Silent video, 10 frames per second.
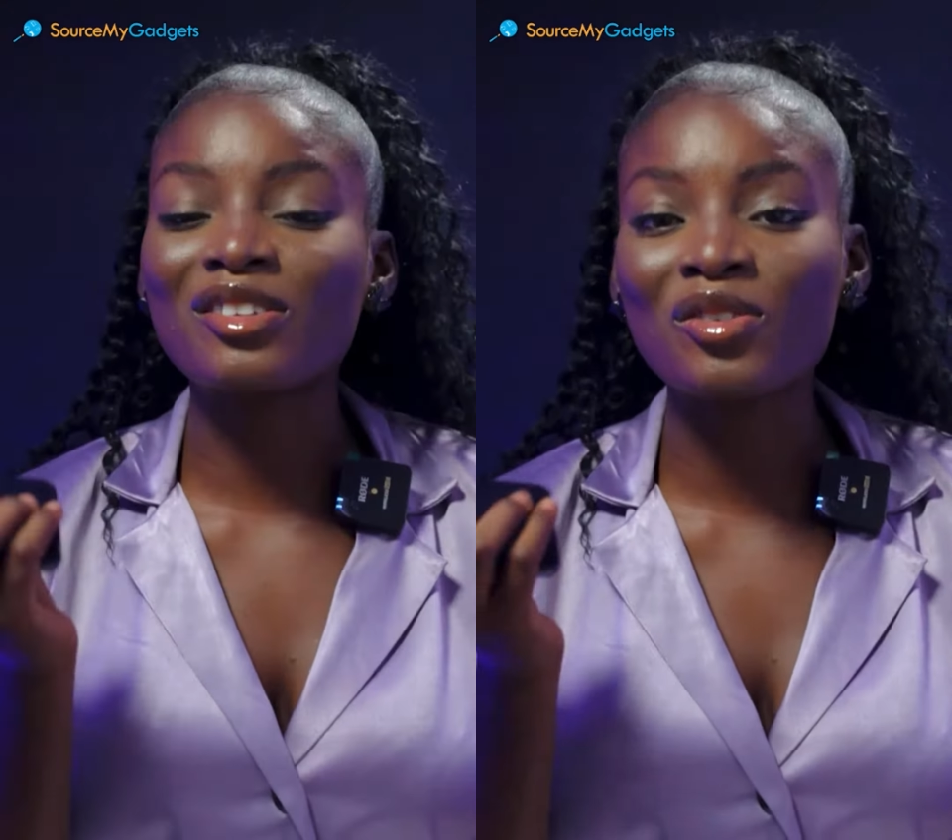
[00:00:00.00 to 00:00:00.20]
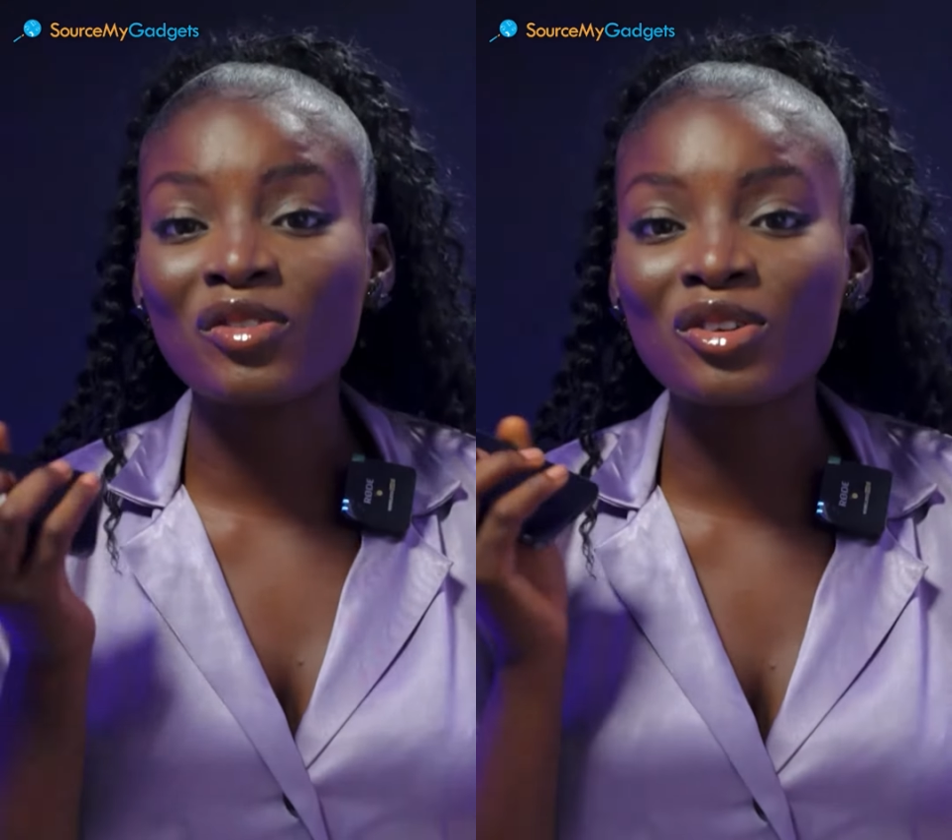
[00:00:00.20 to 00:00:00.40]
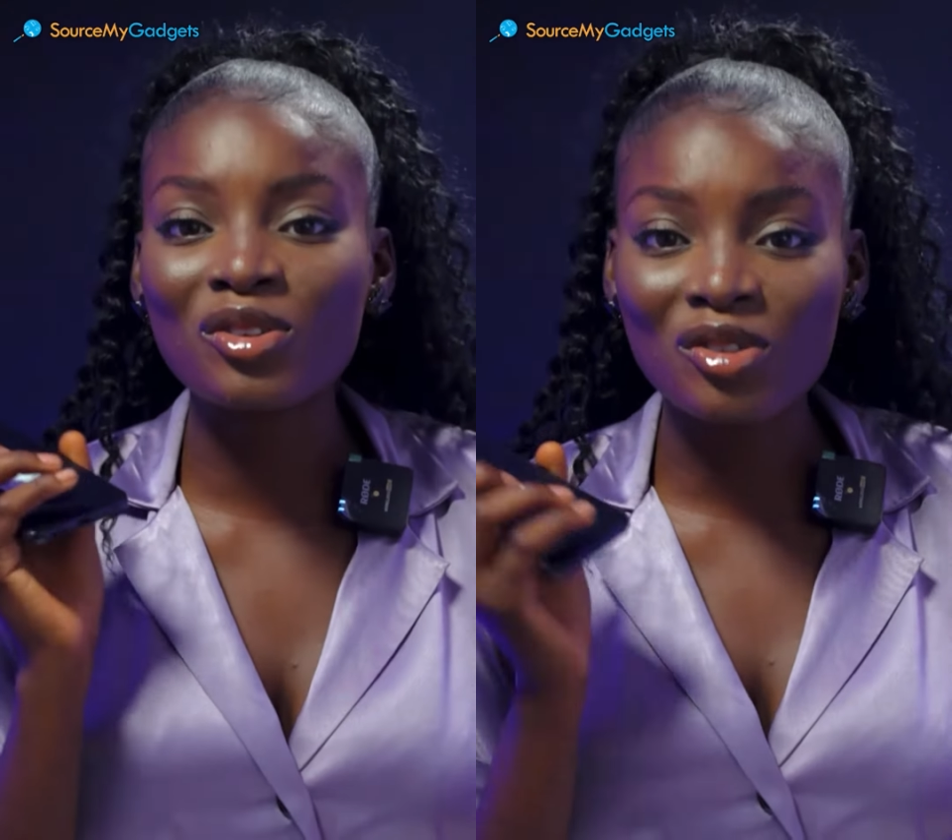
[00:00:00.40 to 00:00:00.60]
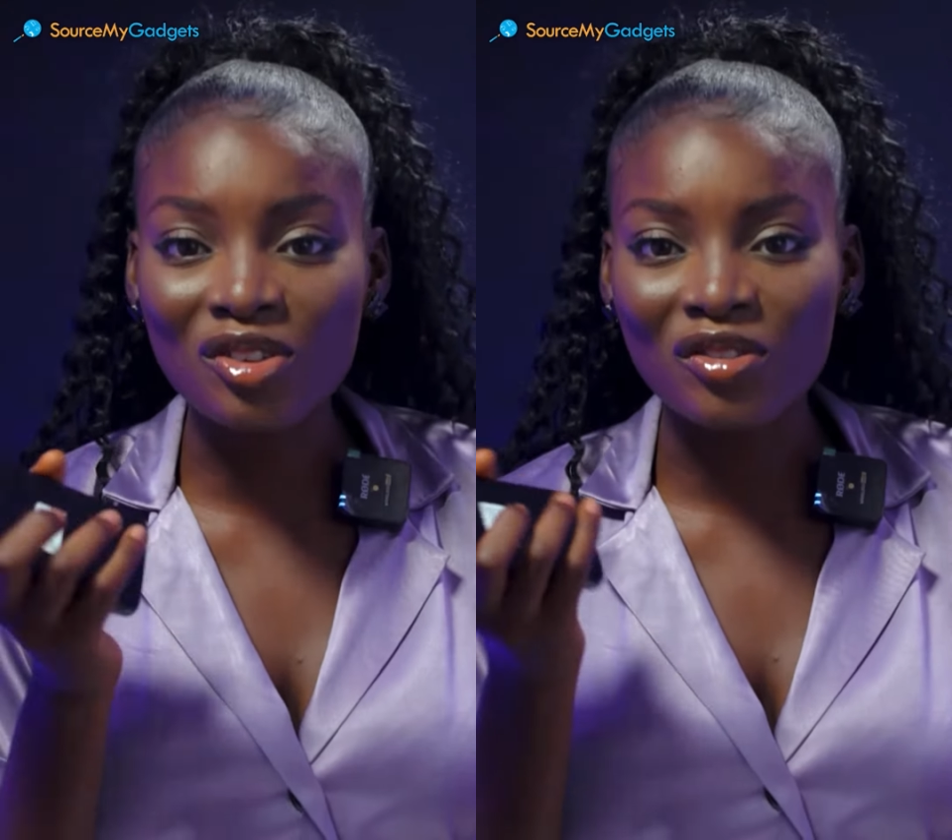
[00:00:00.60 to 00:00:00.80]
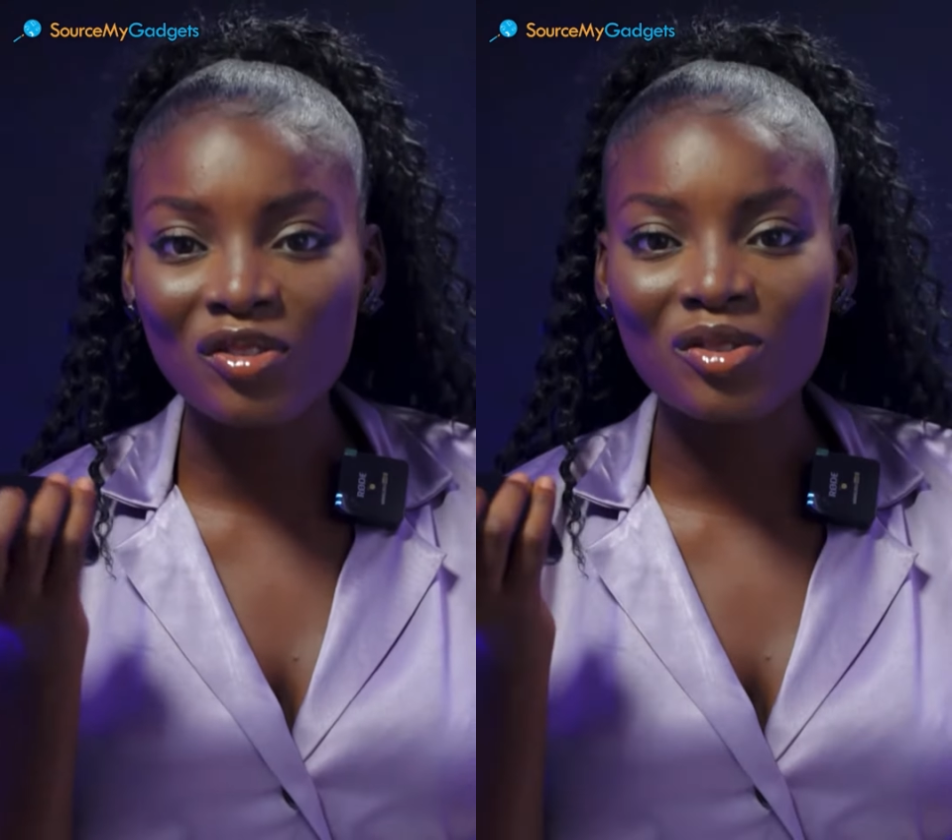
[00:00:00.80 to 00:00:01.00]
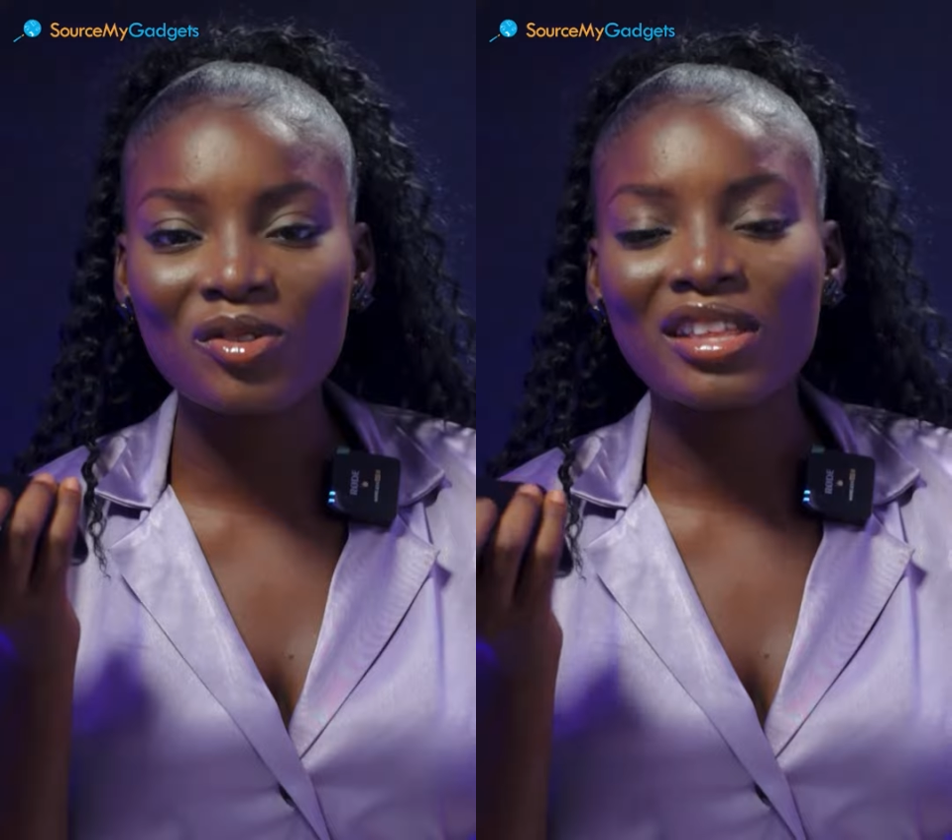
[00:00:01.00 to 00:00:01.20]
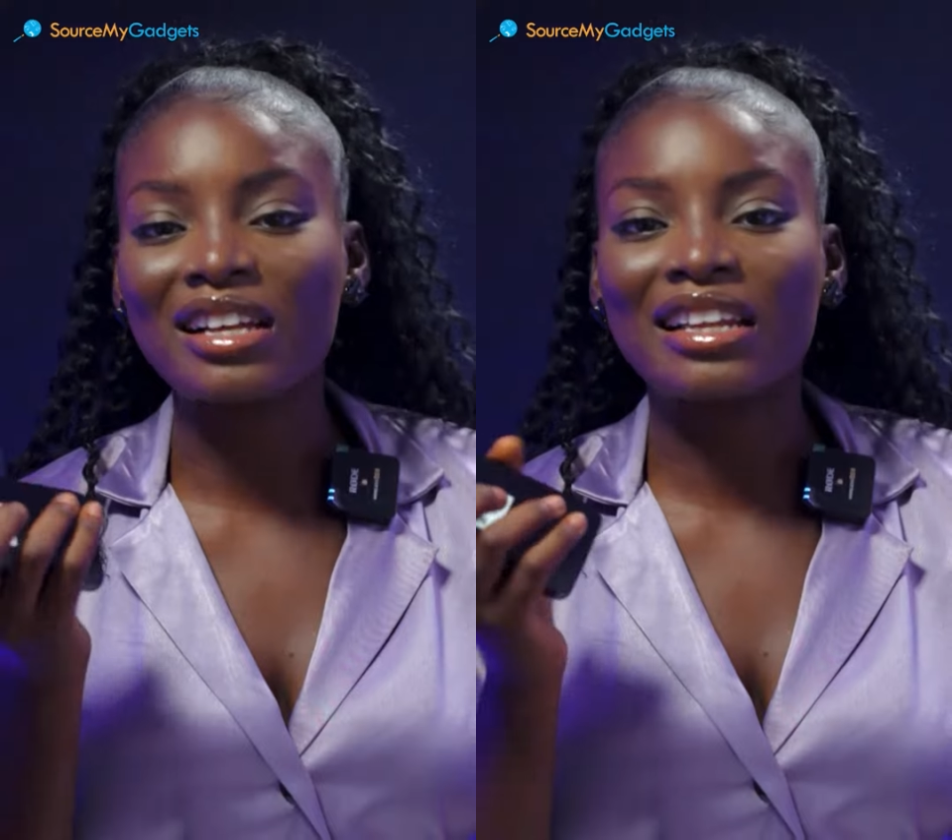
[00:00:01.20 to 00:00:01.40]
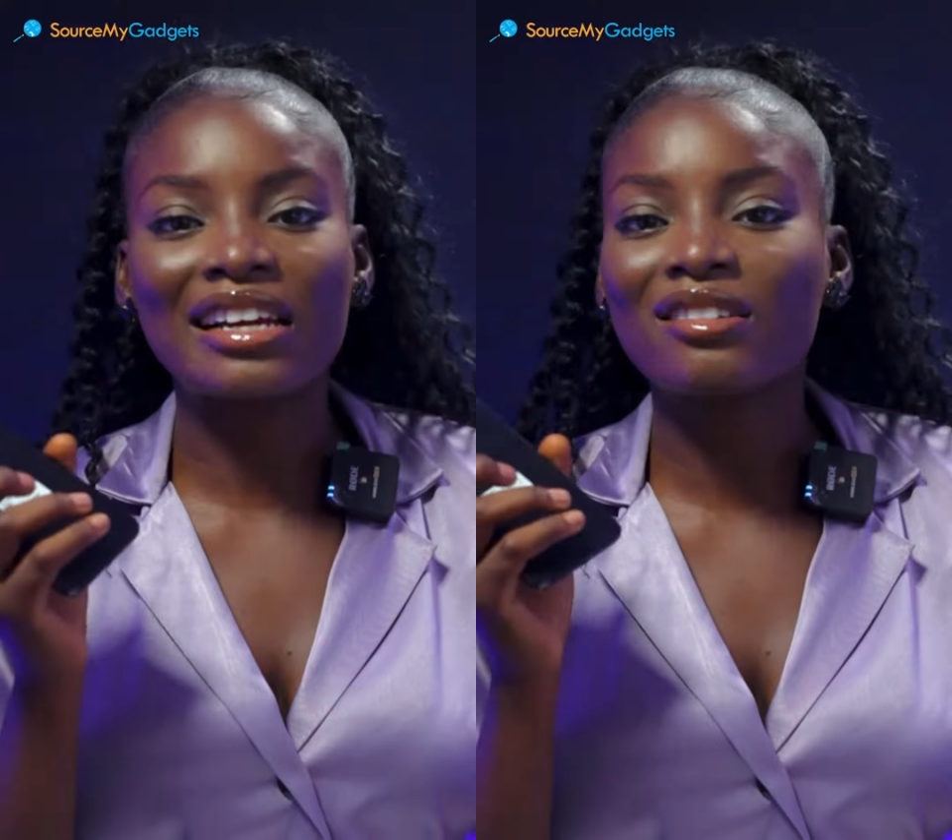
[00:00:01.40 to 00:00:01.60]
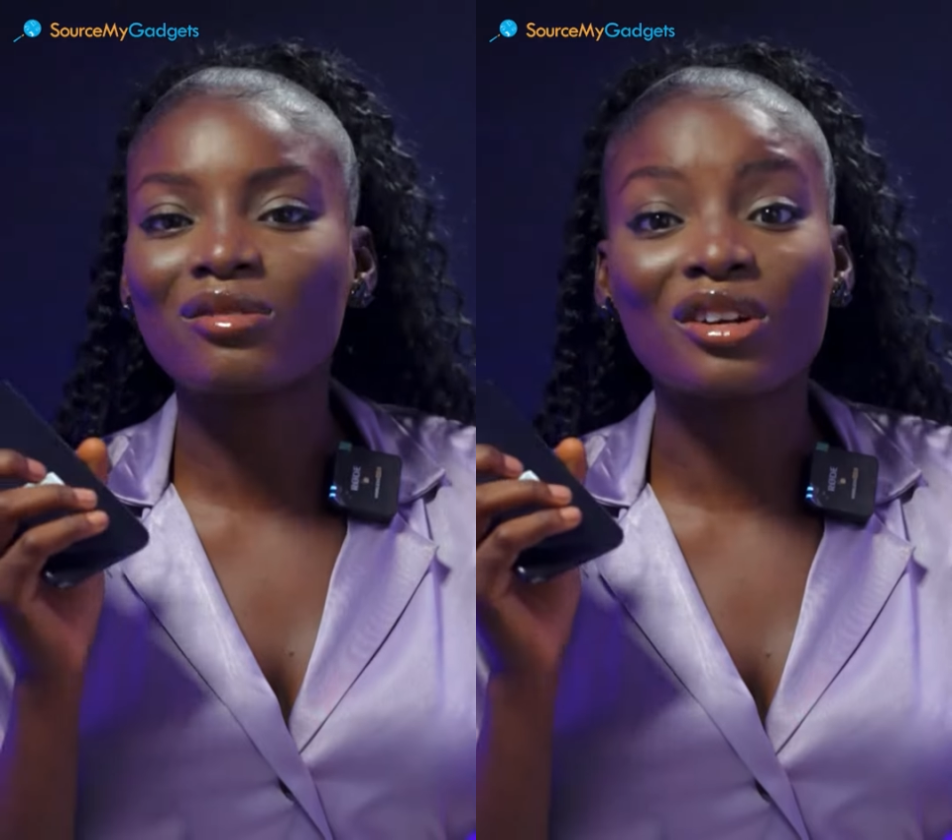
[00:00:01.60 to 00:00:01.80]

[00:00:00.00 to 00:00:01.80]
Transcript: so for those of you that like